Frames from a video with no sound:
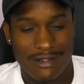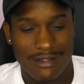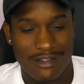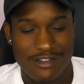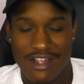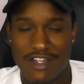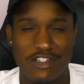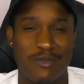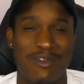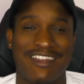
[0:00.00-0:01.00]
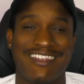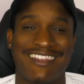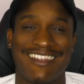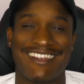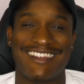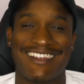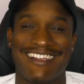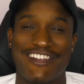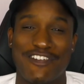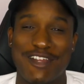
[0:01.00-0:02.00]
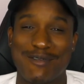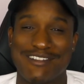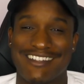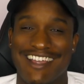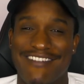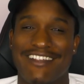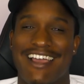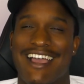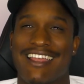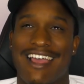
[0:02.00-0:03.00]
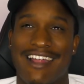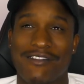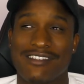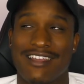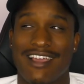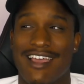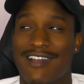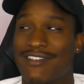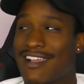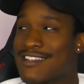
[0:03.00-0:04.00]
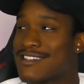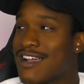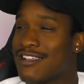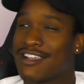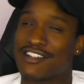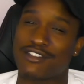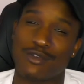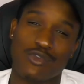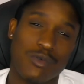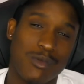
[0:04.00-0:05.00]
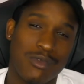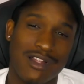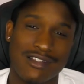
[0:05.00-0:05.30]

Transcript: there's not too many green ones left, I would say I have like a solid like 2-3 people I